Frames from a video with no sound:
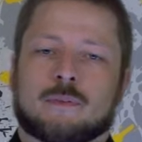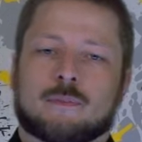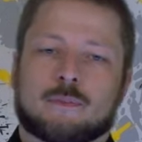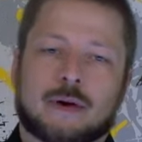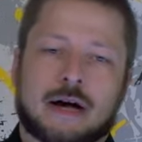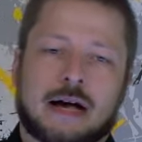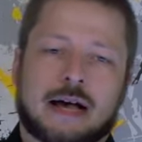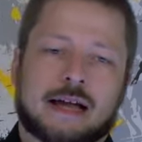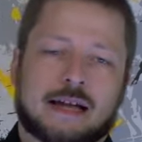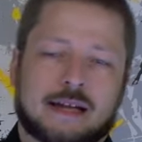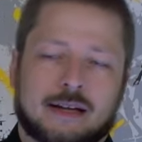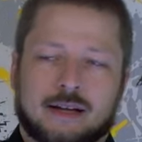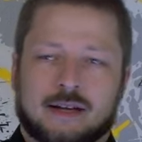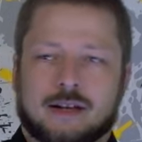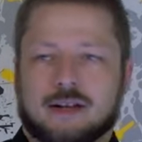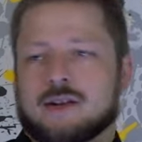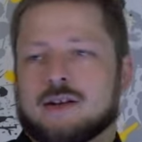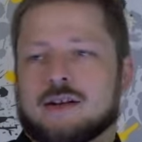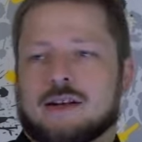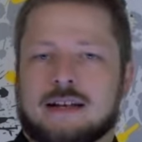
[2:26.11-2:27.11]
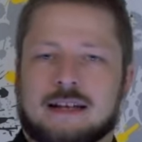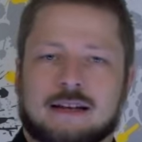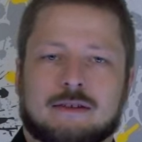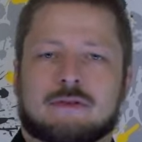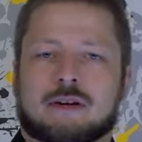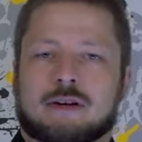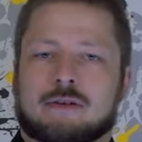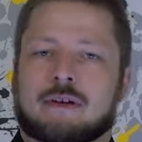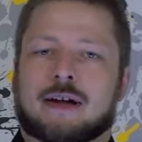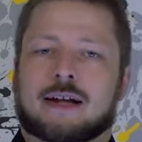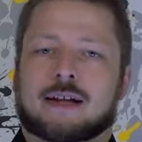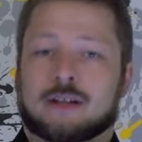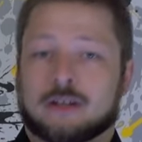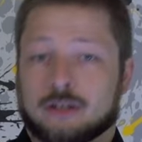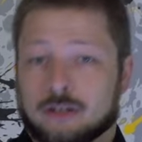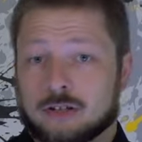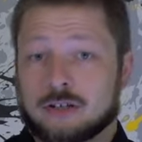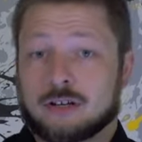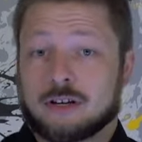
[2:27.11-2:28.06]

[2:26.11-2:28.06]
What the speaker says: by Little Red Riding Hood